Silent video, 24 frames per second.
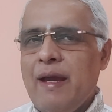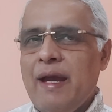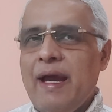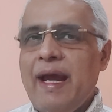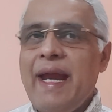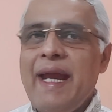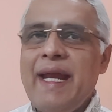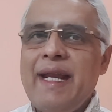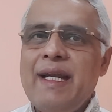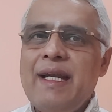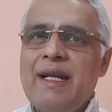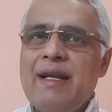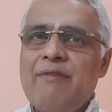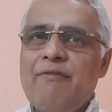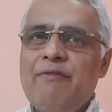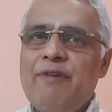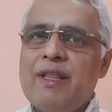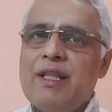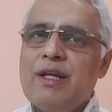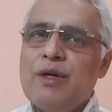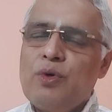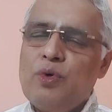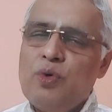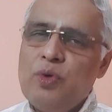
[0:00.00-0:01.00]
And
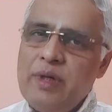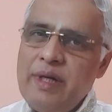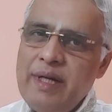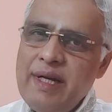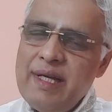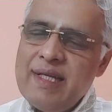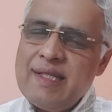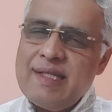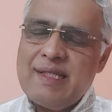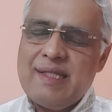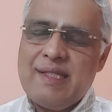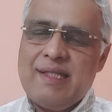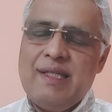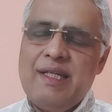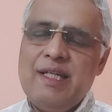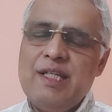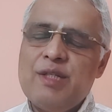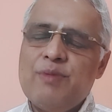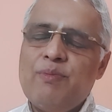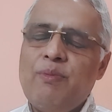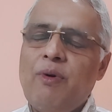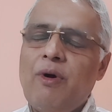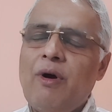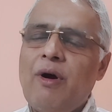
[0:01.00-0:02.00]
when the goodness
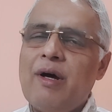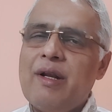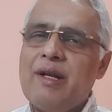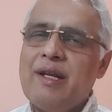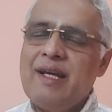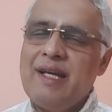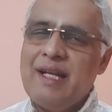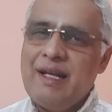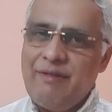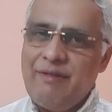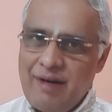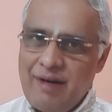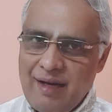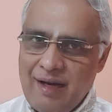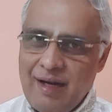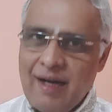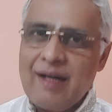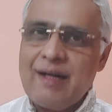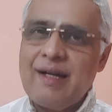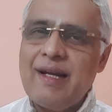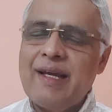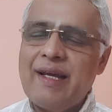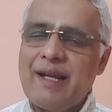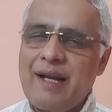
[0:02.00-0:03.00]
is born in
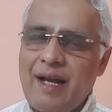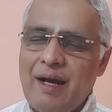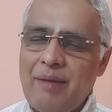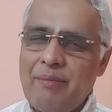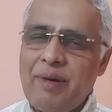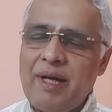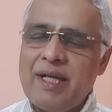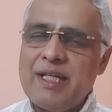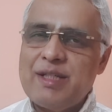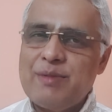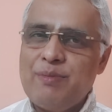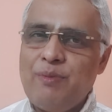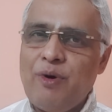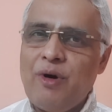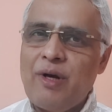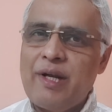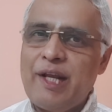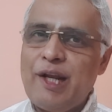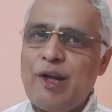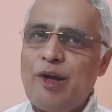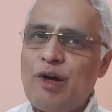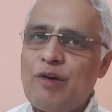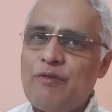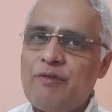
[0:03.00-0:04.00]
heart, like Rama is born
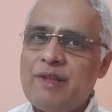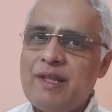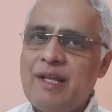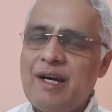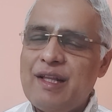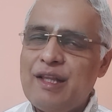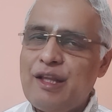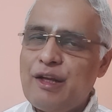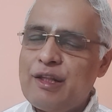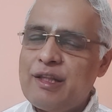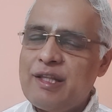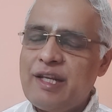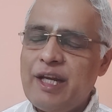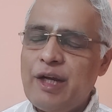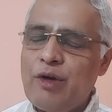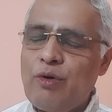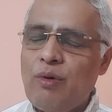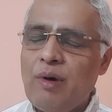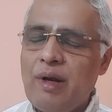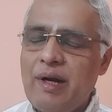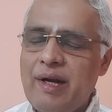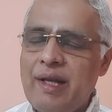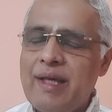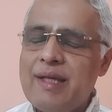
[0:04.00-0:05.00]
along with the other three
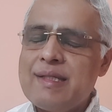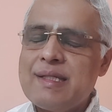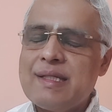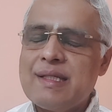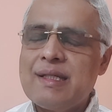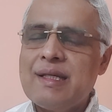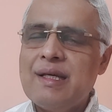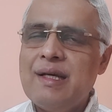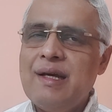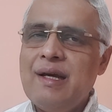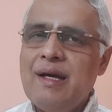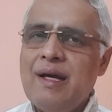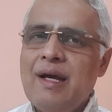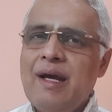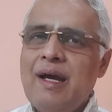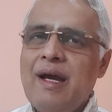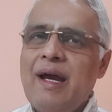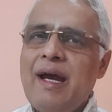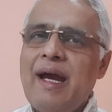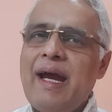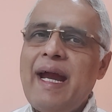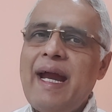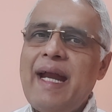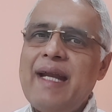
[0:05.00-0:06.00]
qualities,
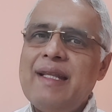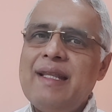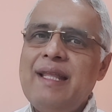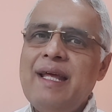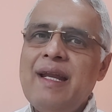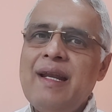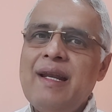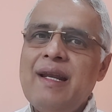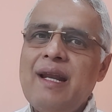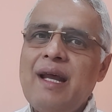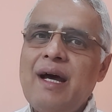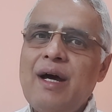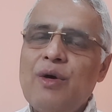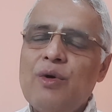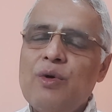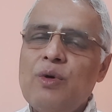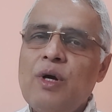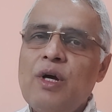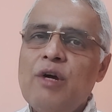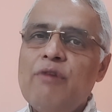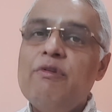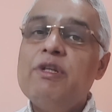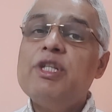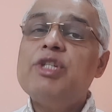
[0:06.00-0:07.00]
and then
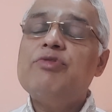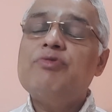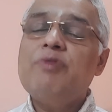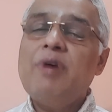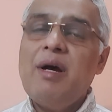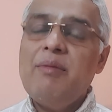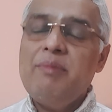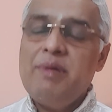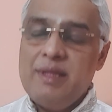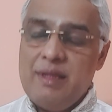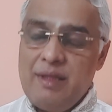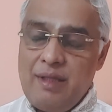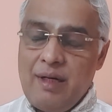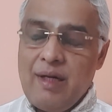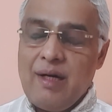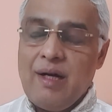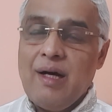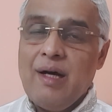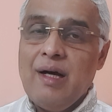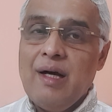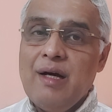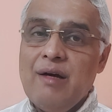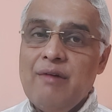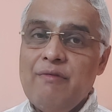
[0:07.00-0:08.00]
now
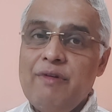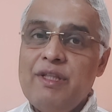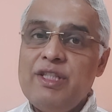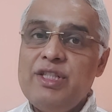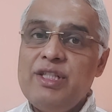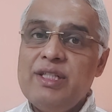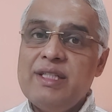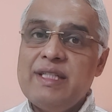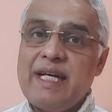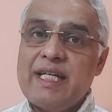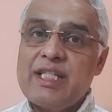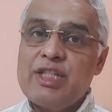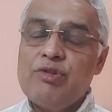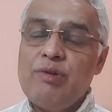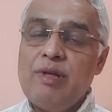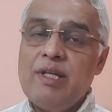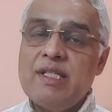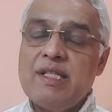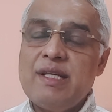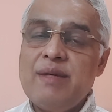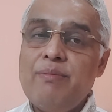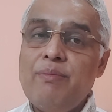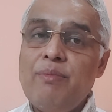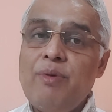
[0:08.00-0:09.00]
Vishwamitra, which is actually
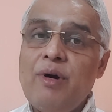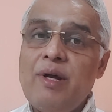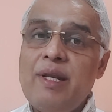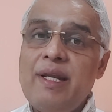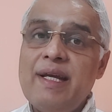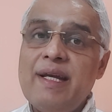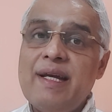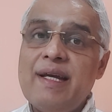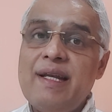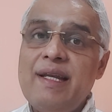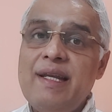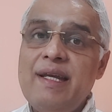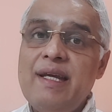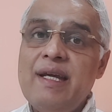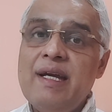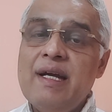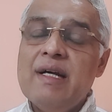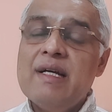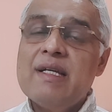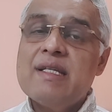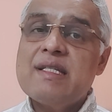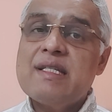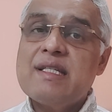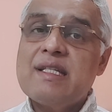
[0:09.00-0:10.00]
symbolically
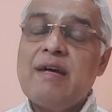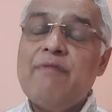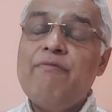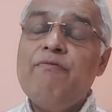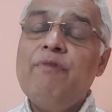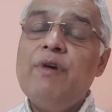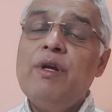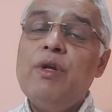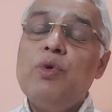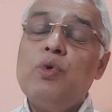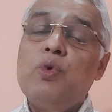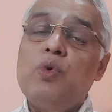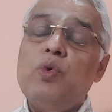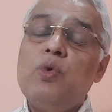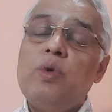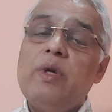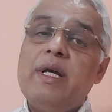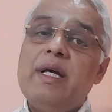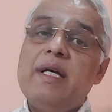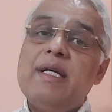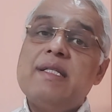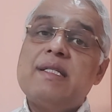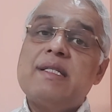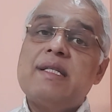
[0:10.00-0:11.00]
someone who
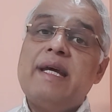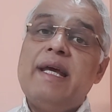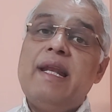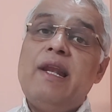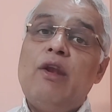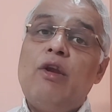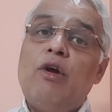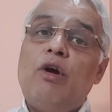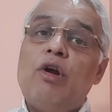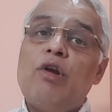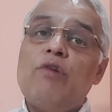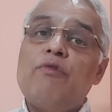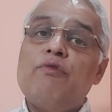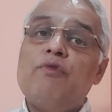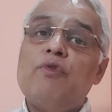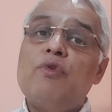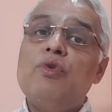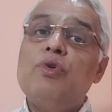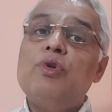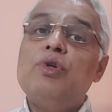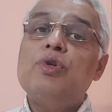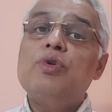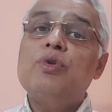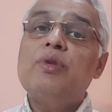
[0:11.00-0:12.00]
does a lot of
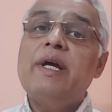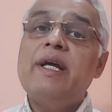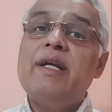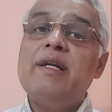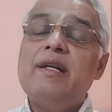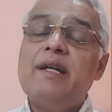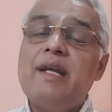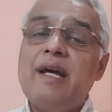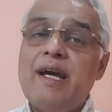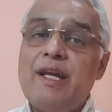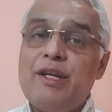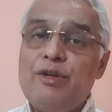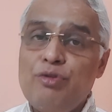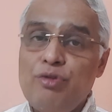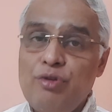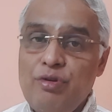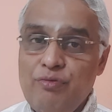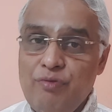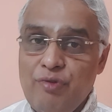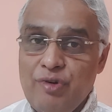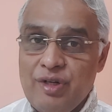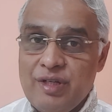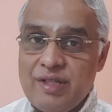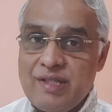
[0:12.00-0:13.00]
good to the entire
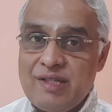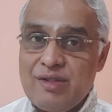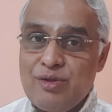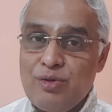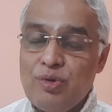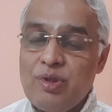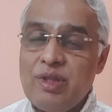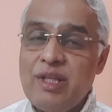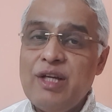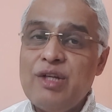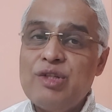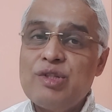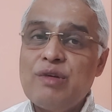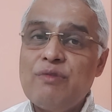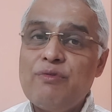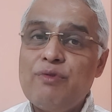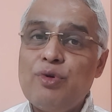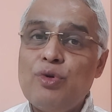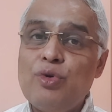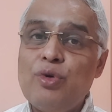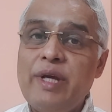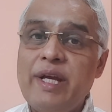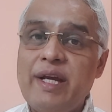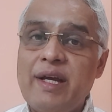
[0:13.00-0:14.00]
universe, who thinks of
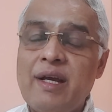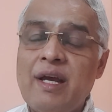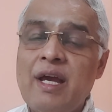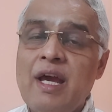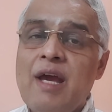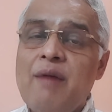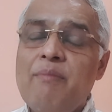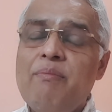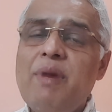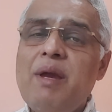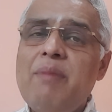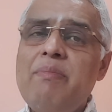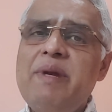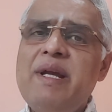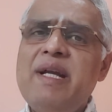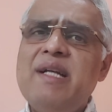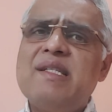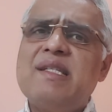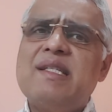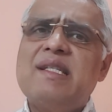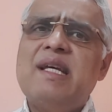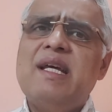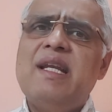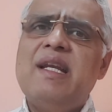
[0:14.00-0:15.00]
doing, maybe
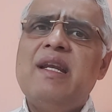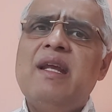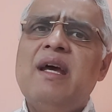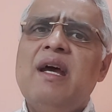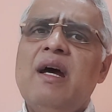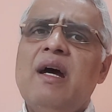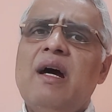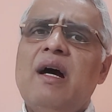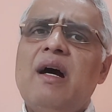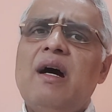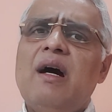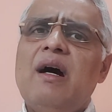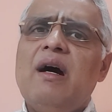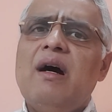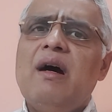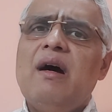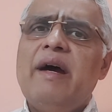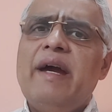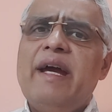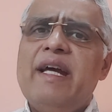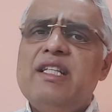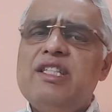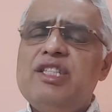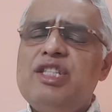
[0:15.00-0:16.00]
it's an
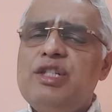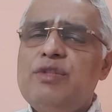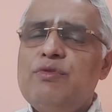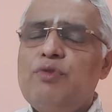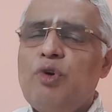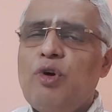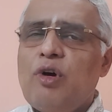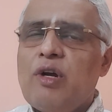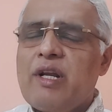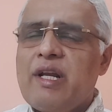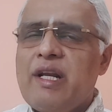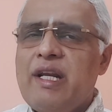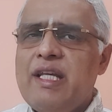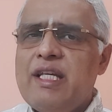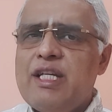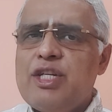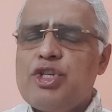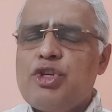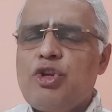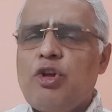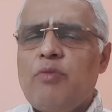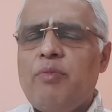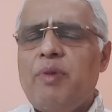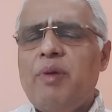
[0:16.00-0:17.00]
NGO
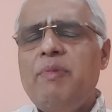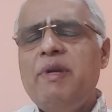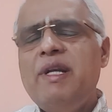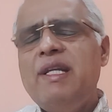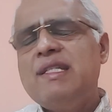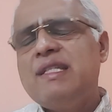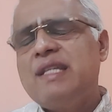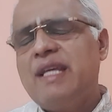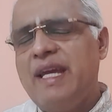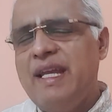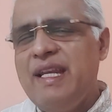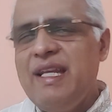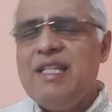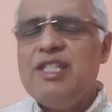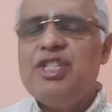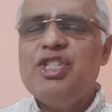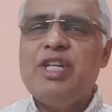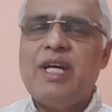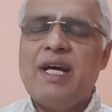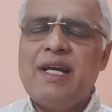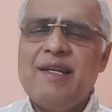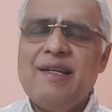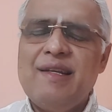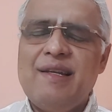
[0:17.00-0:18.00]
organization or maybe it is any
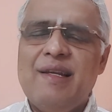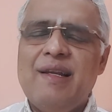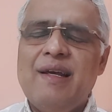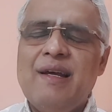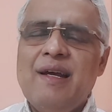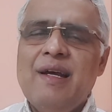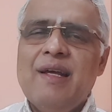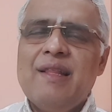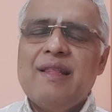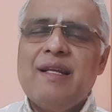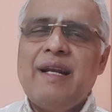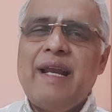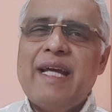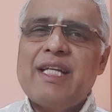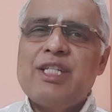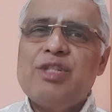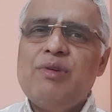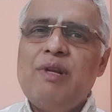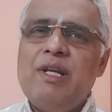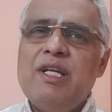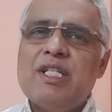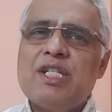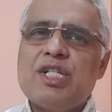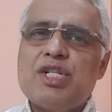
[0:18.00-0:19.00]
channel that
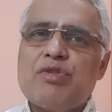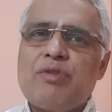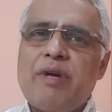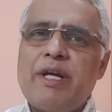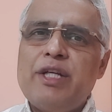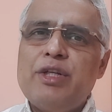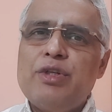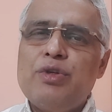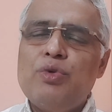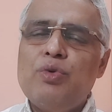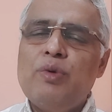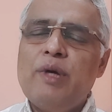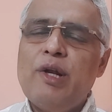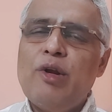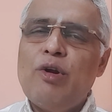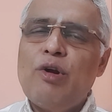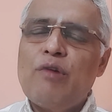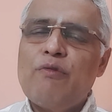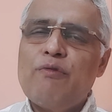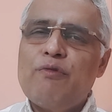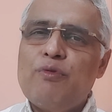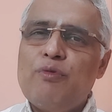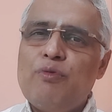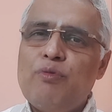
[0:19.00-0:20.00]
actually is trying to do a lot
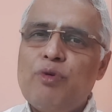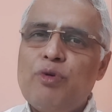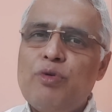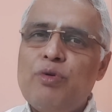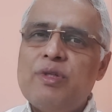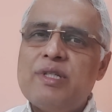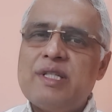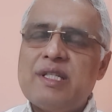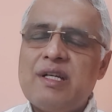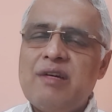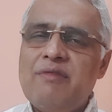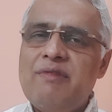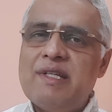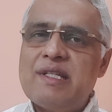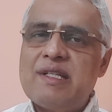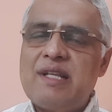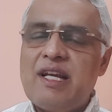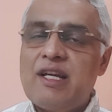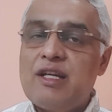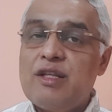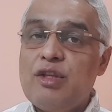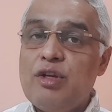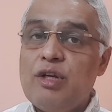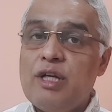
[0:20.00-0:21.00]
of good service.
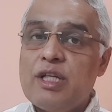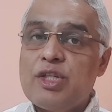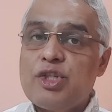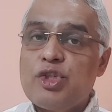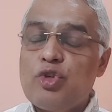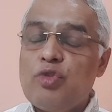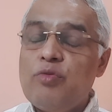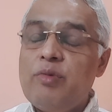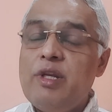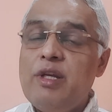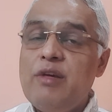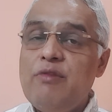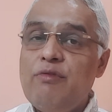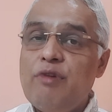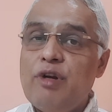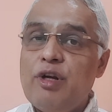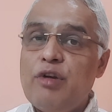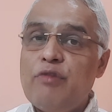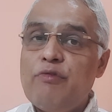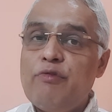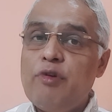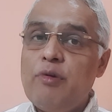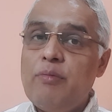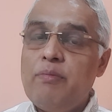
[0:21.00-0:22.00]
Like there are so many
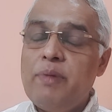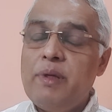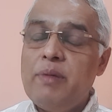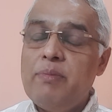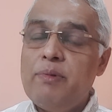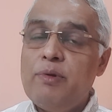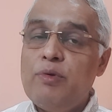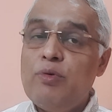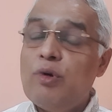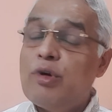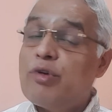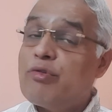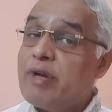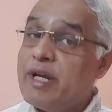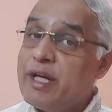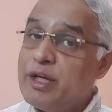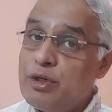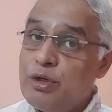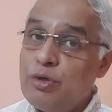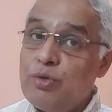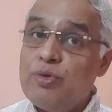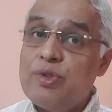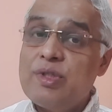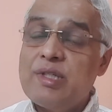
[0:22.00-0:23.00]
wonderful people who are trying
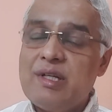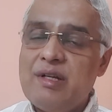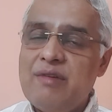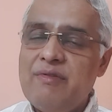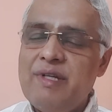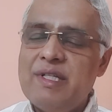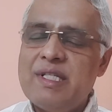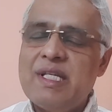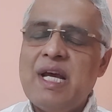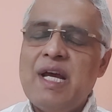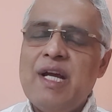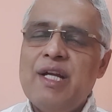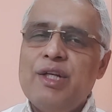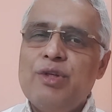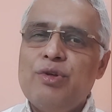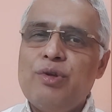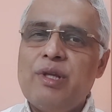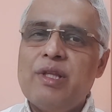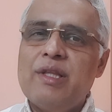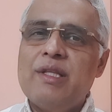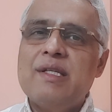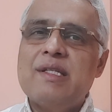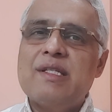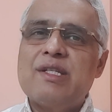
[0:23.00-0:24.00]
to do service
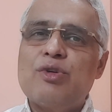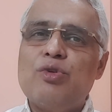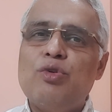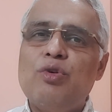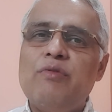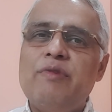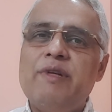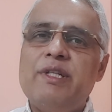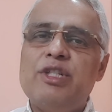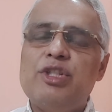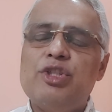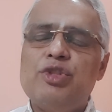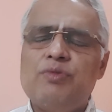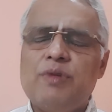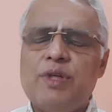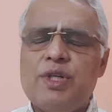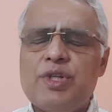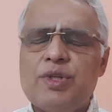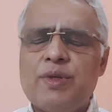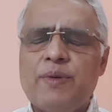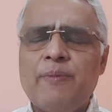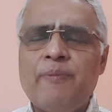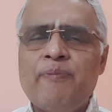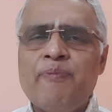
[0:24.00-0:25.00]
during this COVID
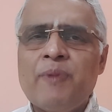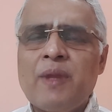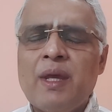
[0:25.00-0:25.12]
situation.